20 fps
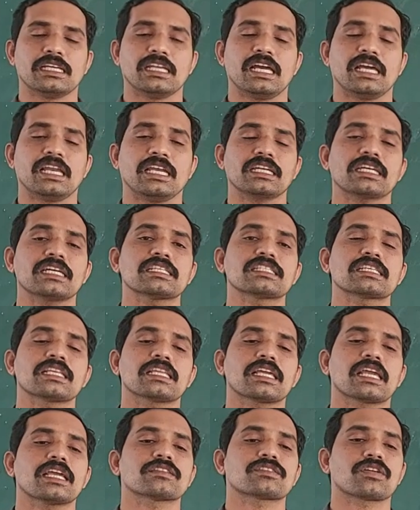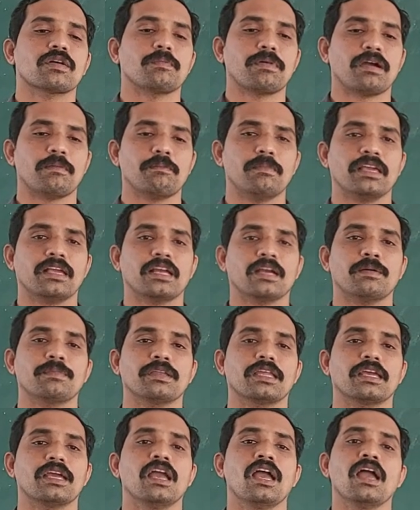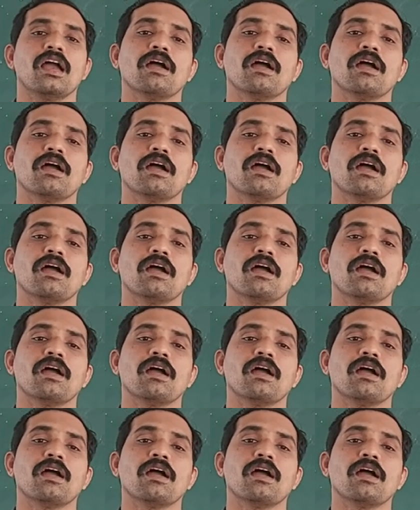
directors in case of public company.